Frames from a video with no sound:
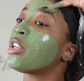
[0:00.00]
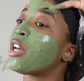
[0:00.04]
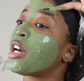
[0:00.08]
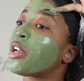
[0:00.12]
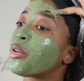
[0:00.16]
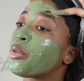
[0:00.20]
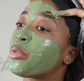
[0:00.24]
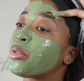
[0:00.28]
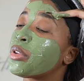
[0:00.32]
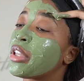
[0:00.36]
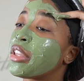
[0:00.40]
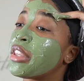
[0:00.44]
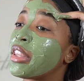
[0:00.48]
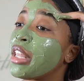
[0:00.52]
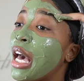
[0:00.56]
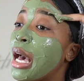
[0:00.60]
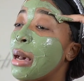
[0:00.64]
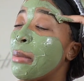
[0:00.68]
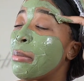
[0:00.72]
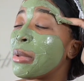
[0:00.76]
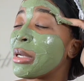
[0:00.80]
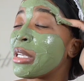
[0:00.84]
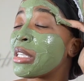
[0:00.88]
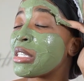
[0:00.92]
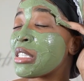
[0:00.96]
Not only
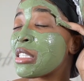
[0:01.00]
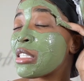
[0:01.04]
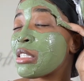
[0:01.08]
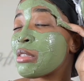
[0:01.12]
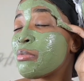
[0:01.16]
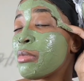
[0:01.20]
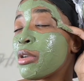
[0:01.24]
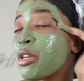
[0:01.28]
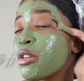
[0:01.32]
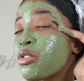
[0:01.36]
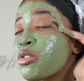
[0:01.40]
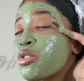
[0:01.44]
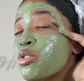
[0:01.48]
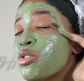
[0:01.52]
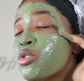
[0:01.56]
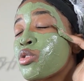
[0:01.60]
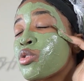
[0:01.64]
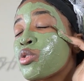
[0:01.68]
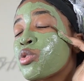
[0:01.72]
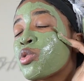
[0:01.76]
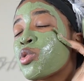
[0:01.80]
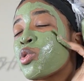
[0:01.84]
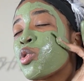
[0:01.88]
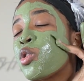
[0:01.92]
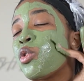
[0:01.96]
that, but it smells
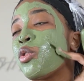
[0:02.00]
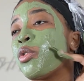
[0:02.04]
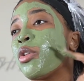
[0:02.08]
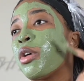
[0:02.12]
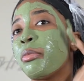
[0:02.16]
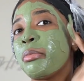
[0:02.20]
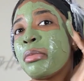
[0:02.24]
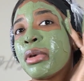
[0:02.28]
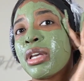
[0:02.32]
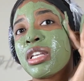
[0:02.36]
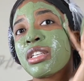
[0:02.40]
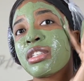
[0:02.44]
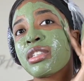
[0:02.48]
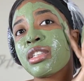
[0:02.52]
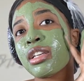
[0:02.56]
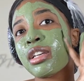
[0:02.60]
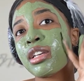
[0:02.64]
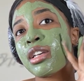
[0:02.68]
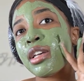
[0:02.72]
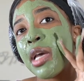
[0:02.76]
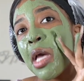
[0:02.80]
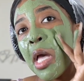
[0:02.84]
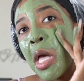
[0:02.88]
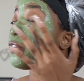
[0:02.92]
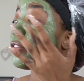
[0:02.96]
so
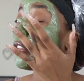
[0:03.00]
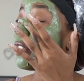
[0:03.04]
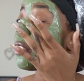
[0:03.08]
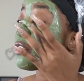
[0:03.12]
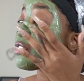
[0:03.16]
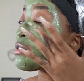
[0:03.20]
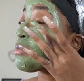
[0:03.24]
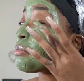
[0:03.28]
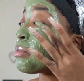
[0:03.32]
amazing, feels